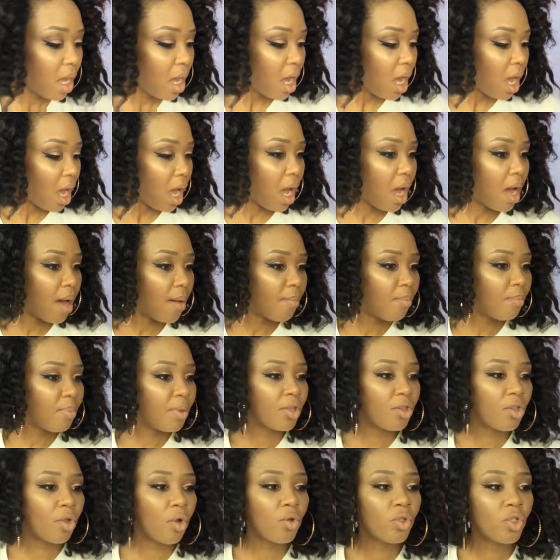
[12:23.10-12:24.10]

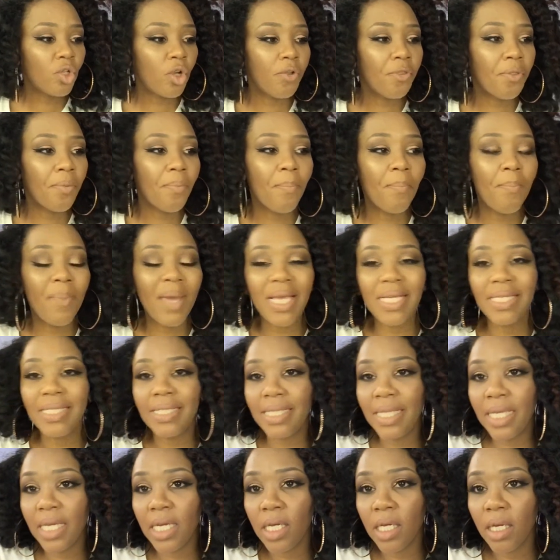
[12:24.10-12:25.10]
But those are the
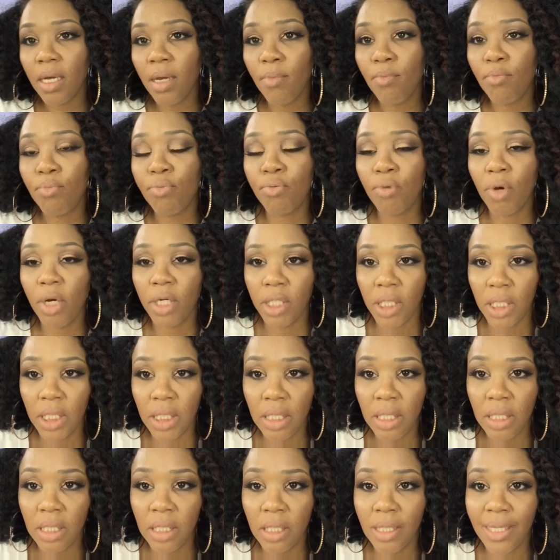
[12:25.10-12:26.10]
basic
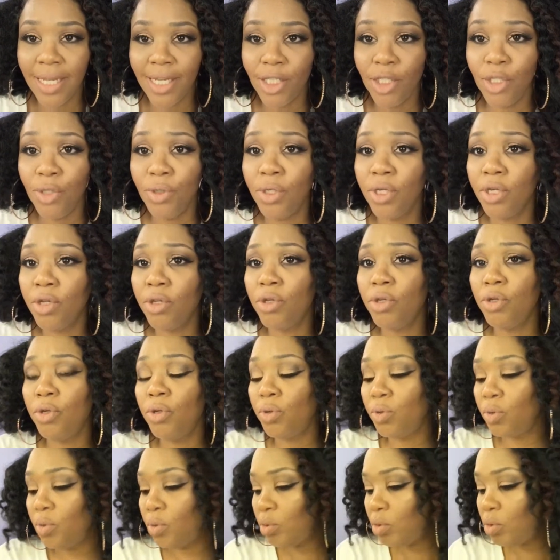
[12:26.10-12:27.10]
brushes that you can
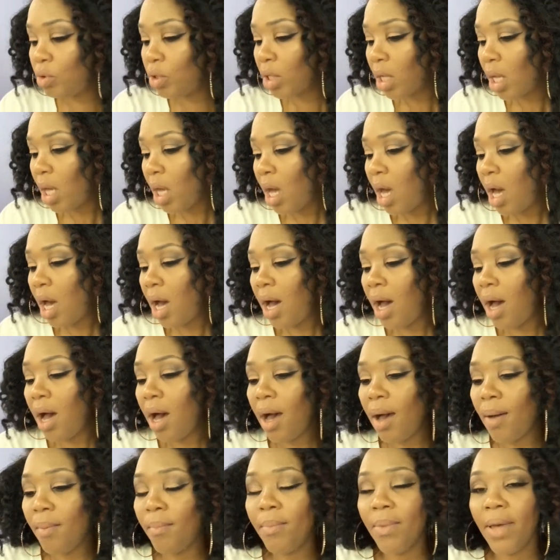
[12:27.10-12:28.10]
use.
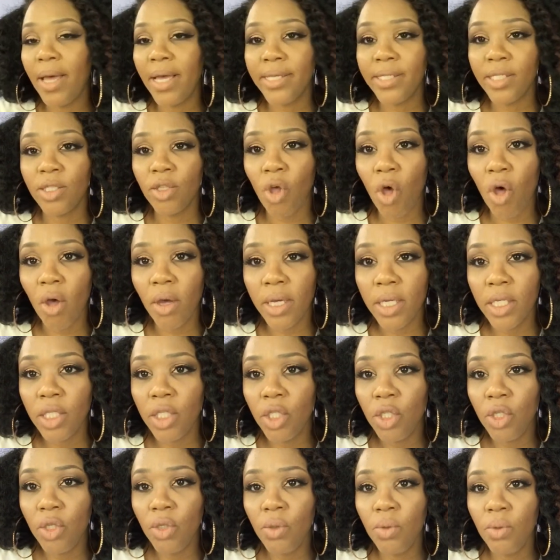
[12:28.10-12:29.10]
As long
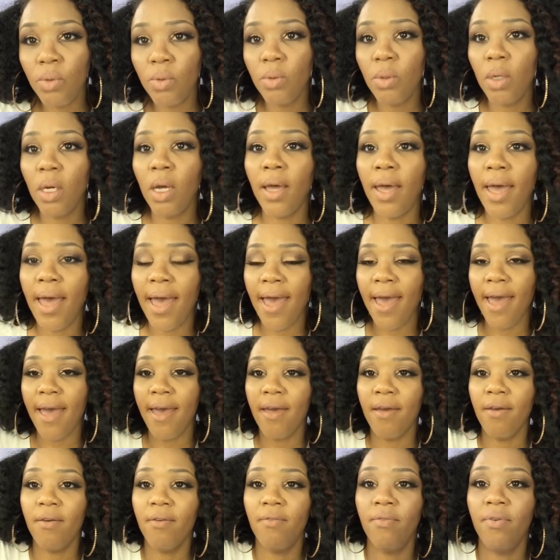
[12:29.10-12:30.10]
as you
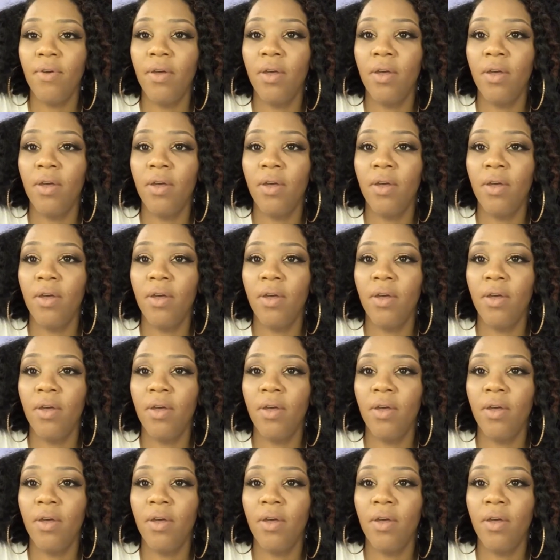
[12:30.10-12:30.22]
have